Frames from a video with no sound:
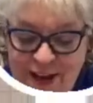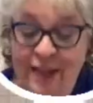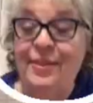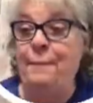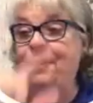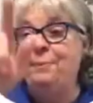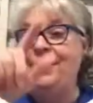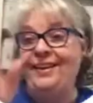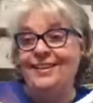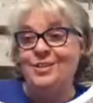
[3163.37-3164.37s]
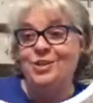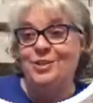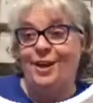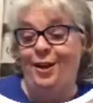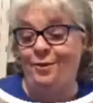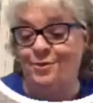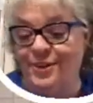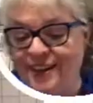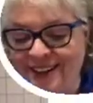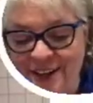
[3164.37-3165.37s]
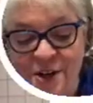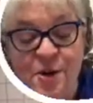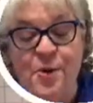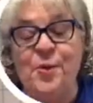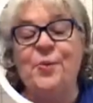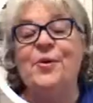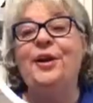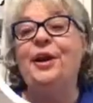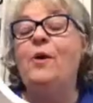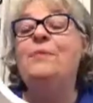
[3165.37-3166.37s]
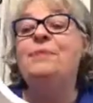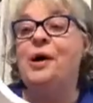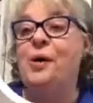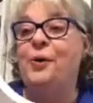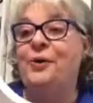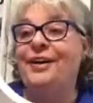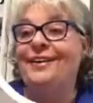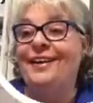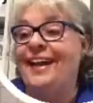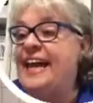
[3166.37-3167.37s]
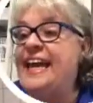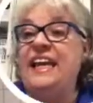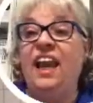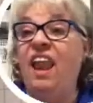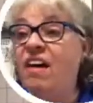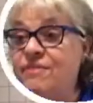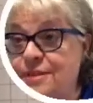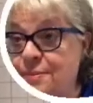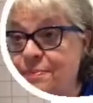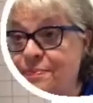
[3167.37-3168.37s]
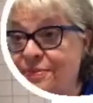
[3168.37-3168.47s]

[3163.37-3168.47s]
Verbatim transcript: And they put pink ninjas all over it. Well, lo and behold, he loves them.